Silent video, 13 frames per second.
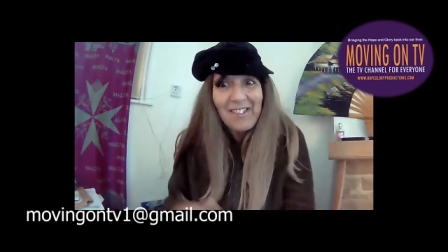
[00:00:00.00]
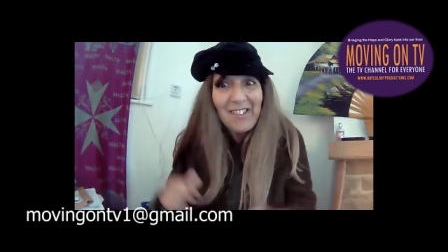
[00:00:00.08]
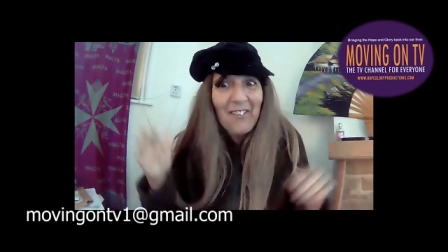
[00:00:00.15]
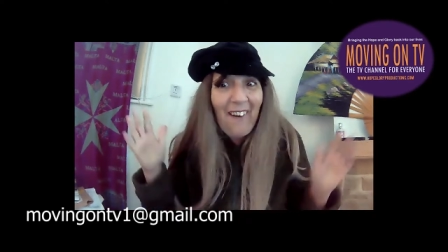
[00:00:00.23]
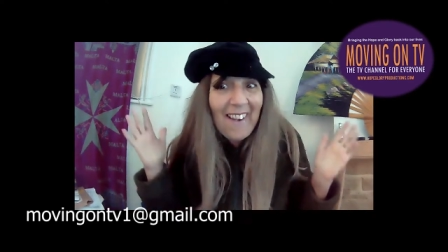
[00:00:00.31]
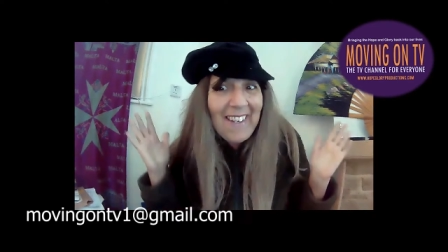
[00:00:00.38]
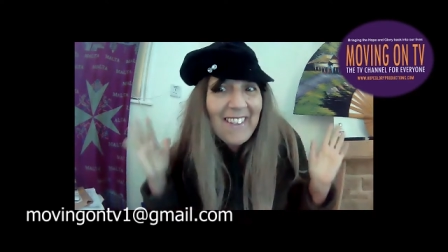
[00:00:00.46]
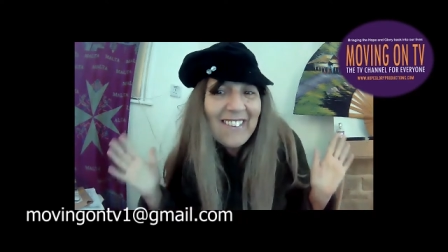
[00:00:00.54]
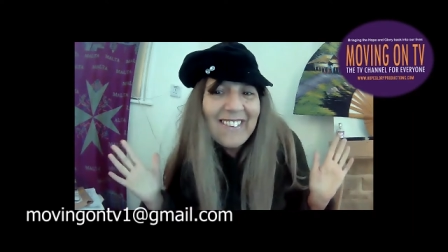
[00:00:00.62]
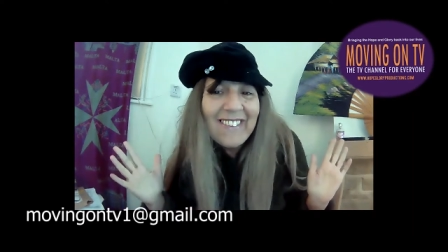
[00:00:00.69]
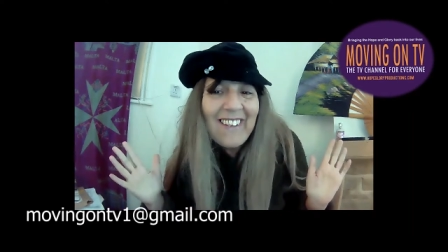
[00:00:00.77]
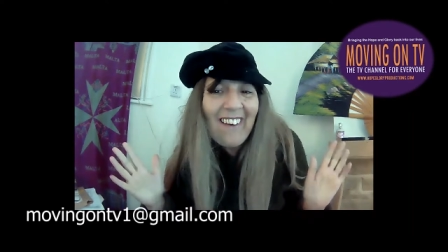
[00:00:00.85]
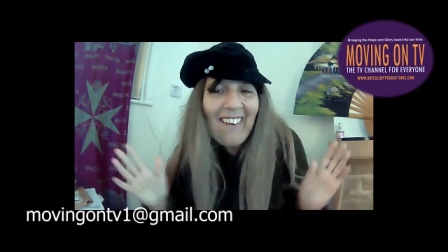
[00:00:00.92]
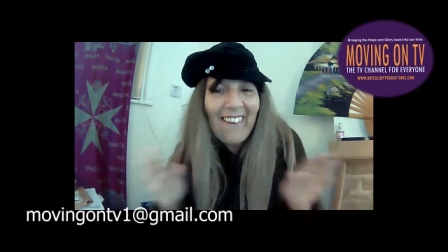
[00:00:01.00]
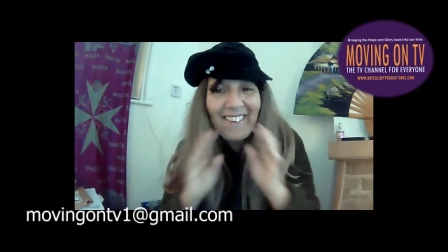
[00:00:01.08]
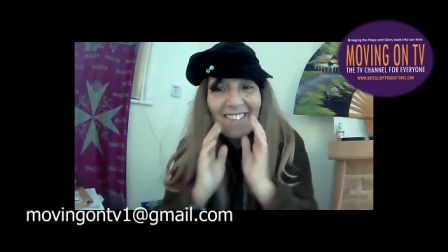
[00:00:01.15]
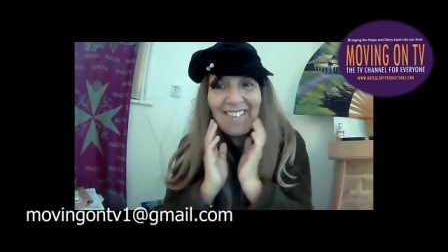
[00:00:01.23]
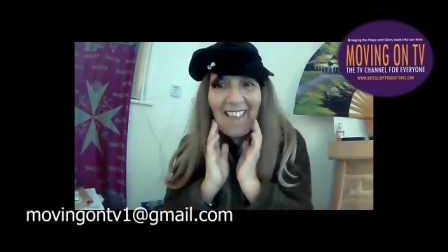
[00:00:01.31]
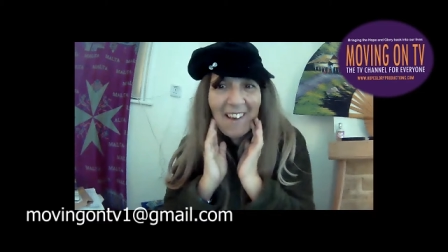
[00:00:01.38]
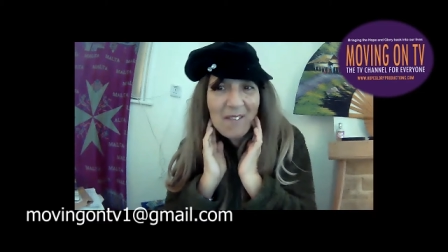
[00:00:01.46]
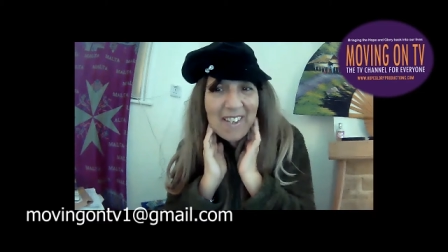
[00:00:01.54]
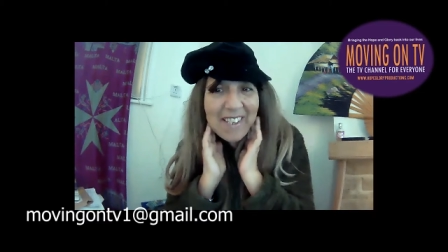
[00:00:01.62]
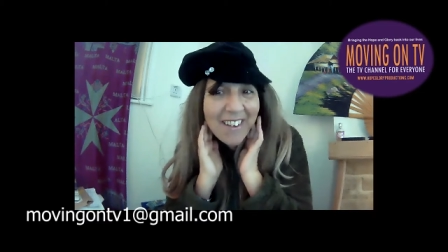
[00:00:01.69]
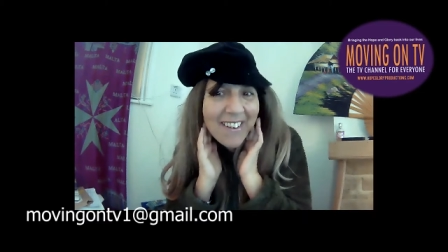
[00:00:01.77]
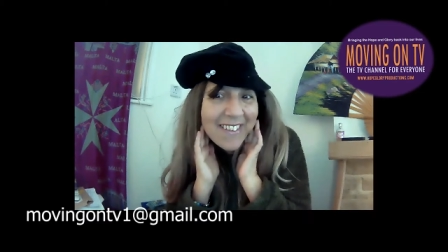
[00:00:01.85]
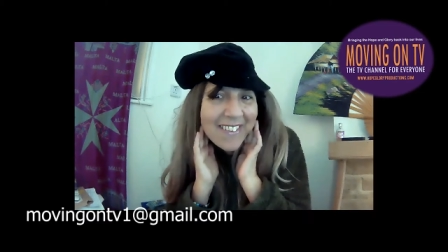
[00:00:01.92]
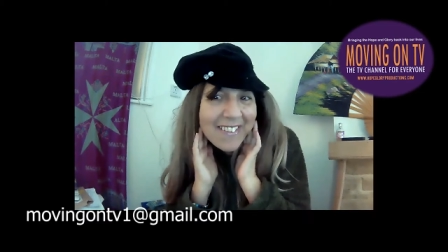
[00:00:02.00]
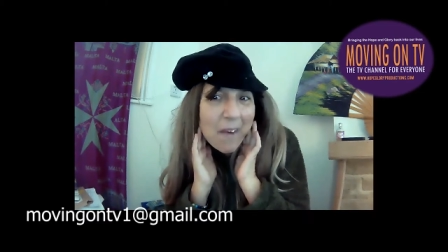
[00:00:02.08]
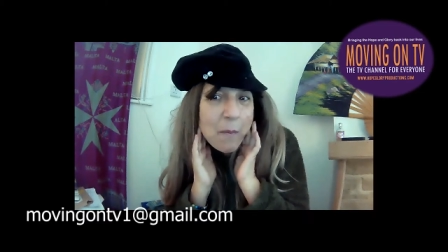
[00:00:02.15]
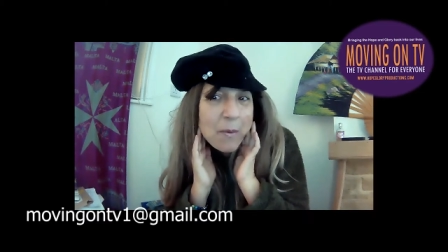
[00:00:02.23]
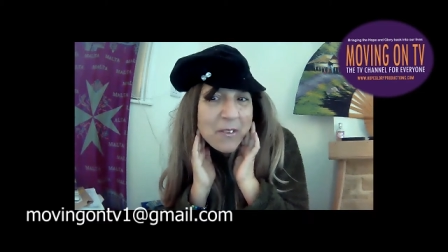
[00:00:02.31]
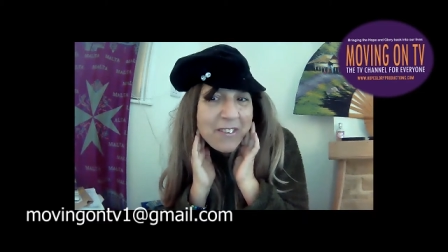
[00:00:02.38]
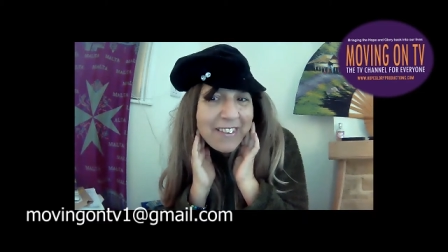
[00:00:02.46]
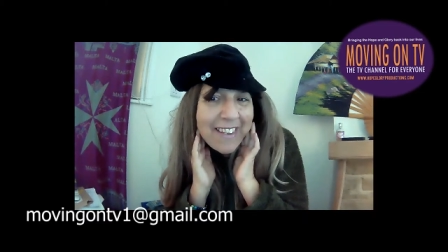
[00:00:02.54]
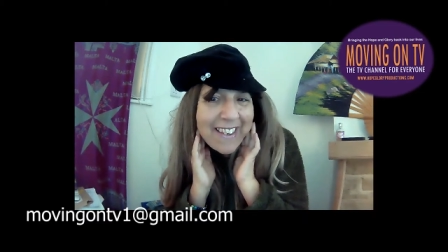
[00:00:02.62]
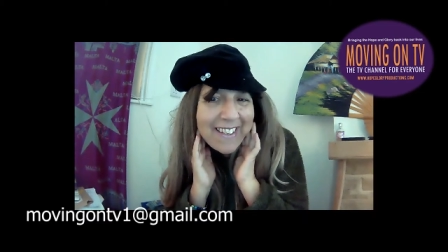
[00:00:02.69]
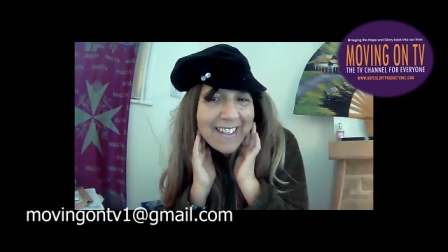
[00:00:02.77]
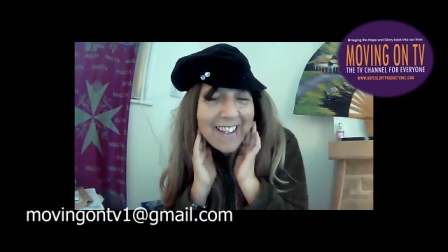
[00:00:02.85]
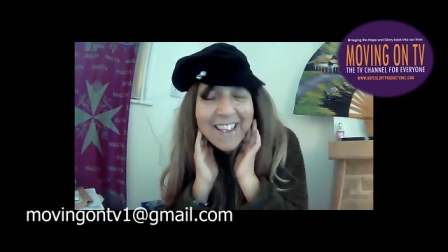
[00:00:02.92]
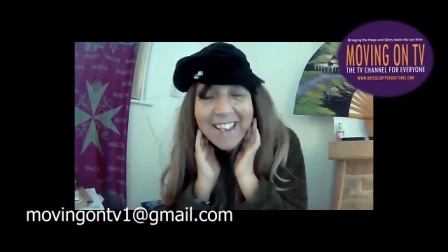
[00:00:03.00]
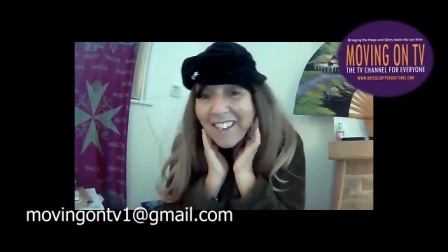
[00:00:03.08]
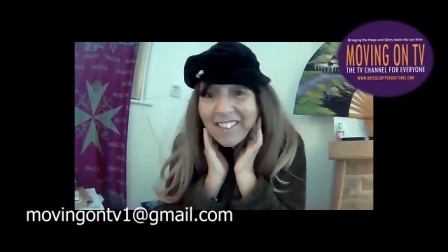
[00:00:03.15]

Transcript: Do I look nice? Have I got a double chin?